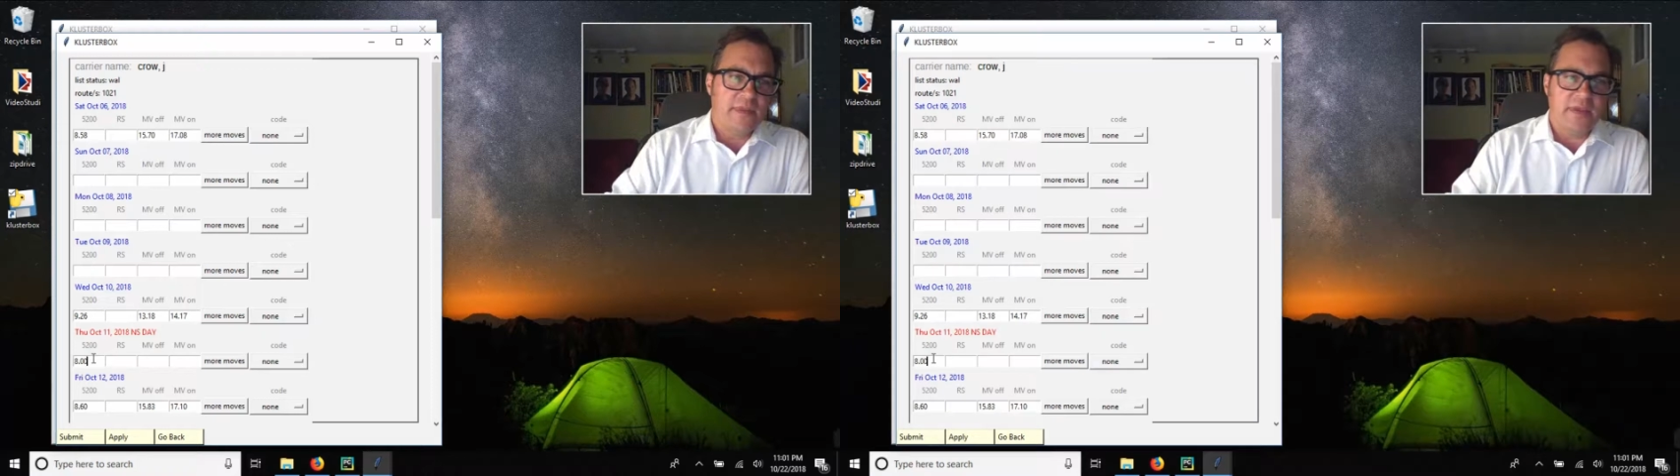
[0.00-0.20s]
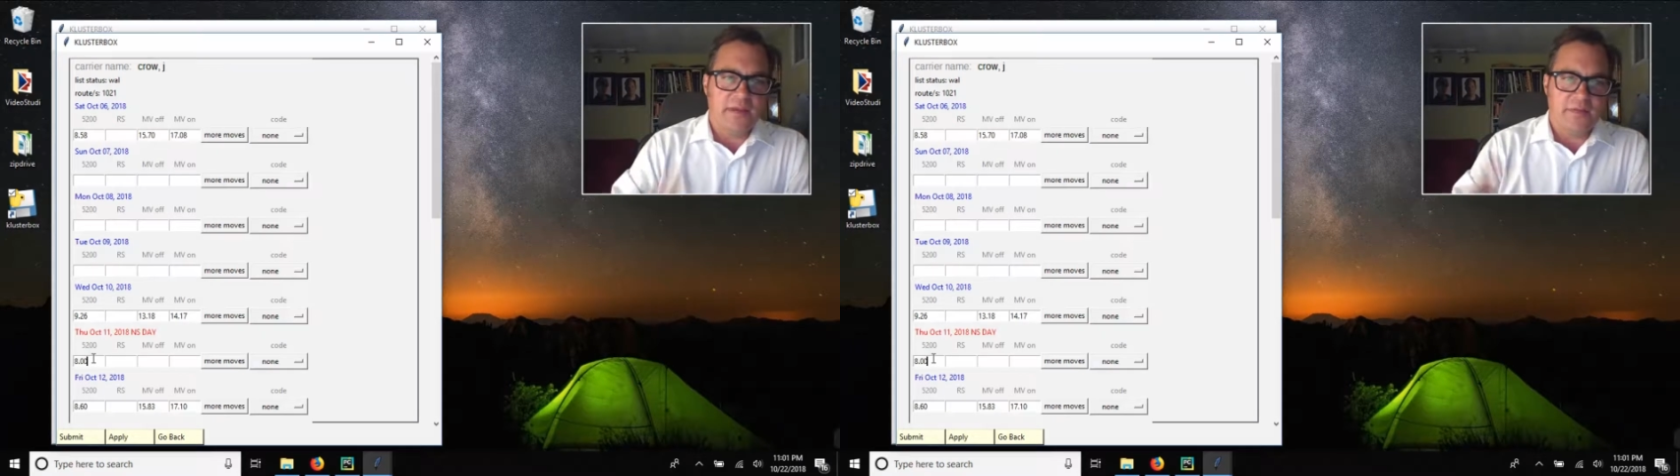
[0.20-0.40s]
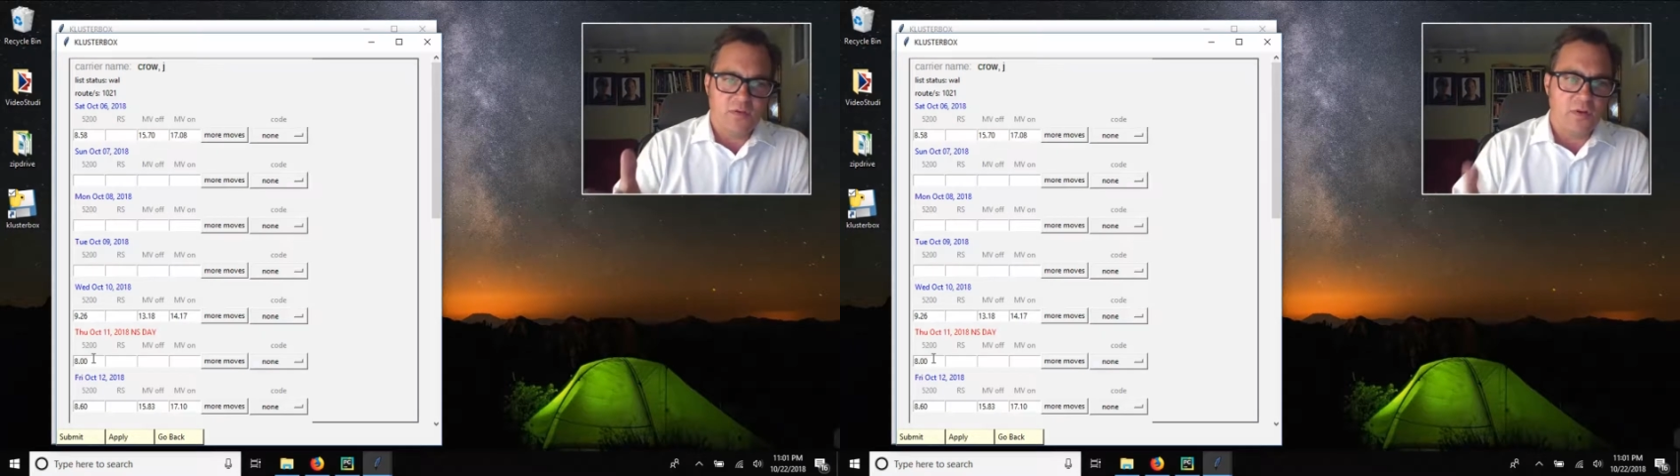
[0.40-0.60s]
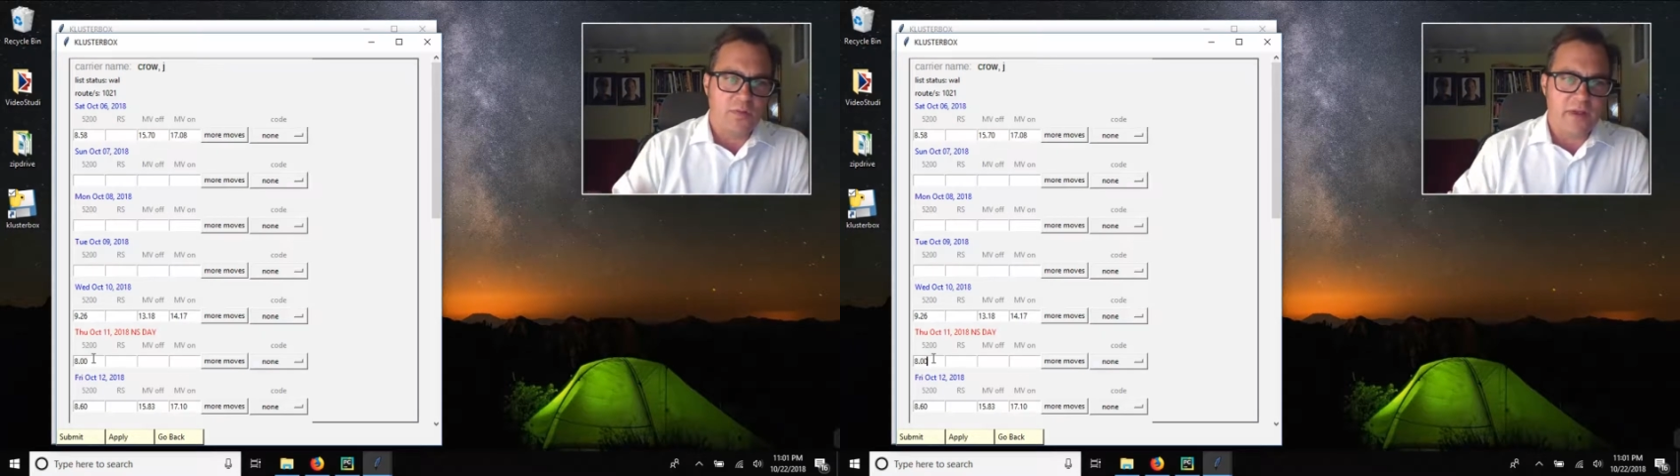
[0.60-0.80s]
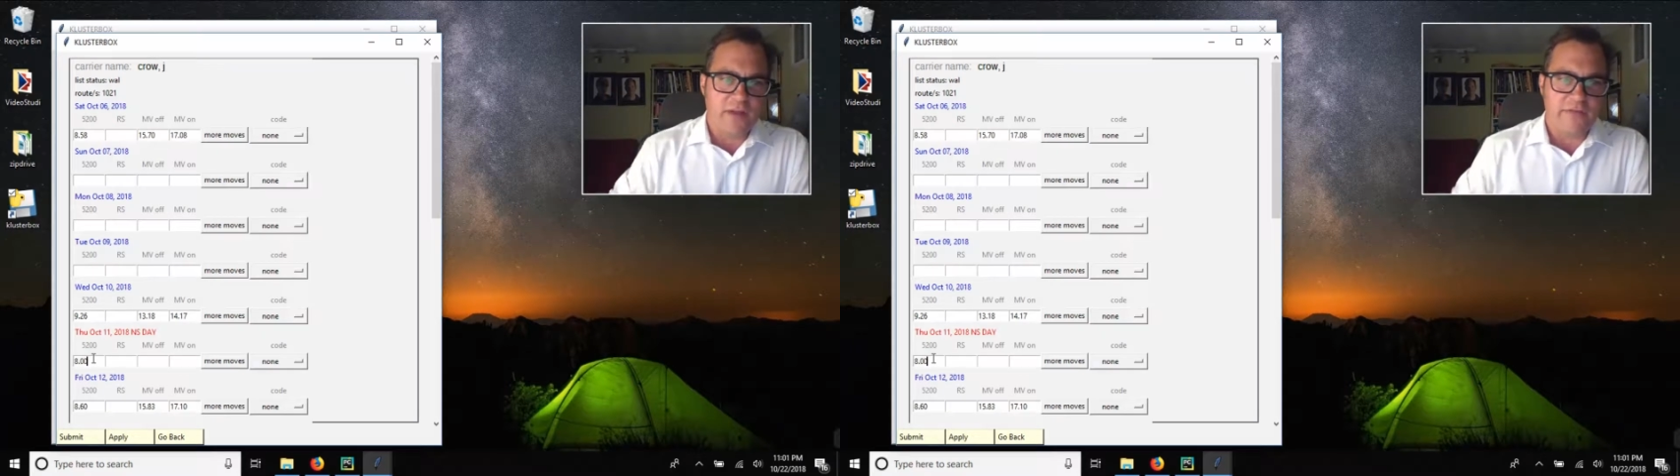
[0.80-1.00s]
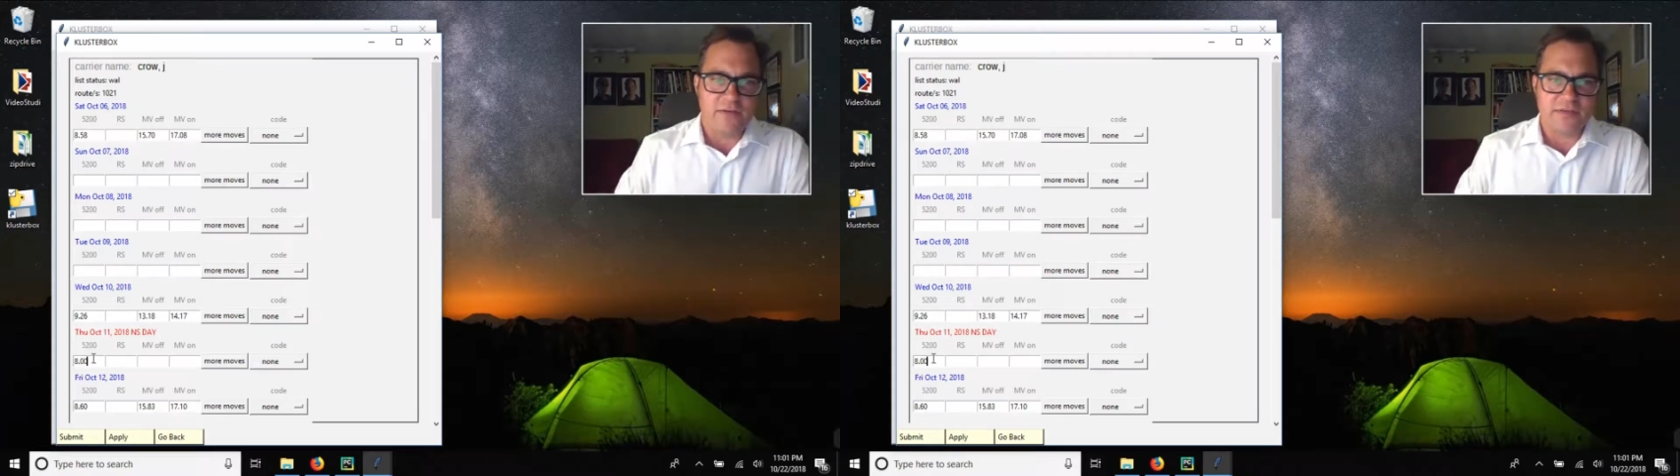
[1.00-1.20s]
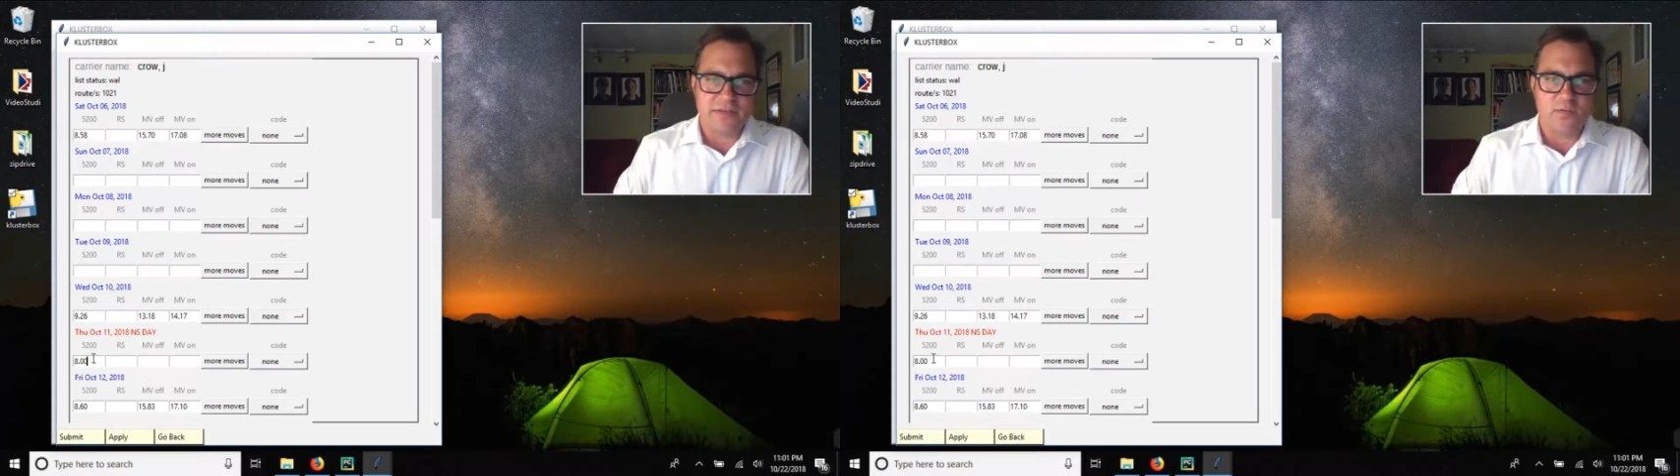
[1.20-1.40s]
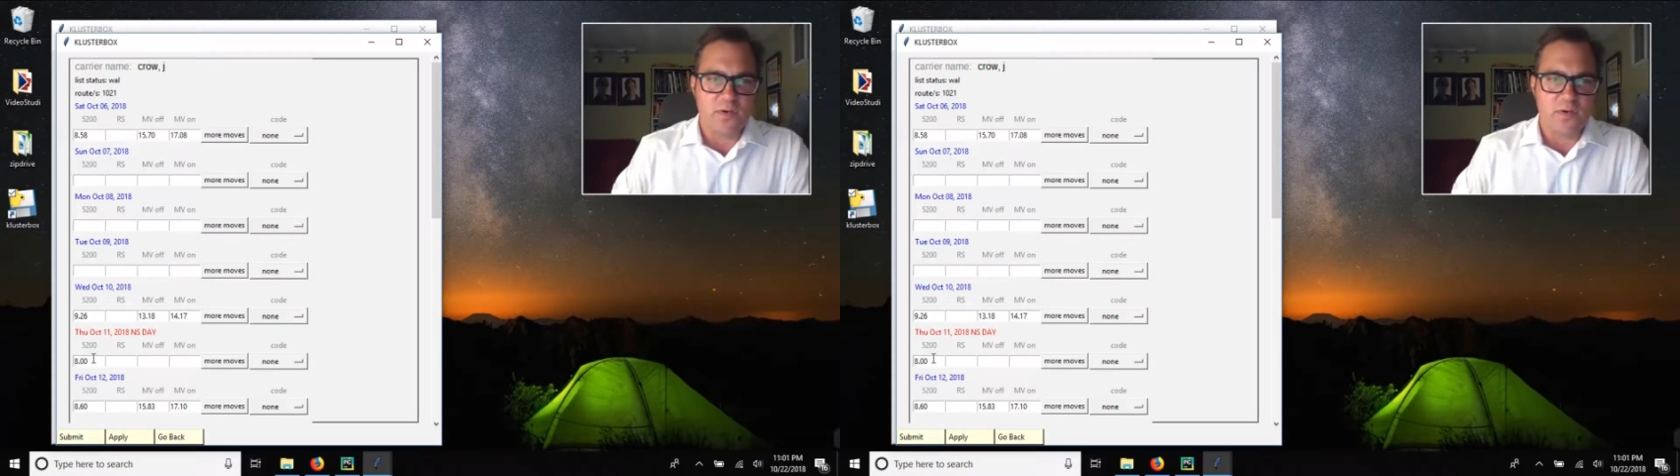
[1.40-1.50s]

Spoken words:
the total amount of hours they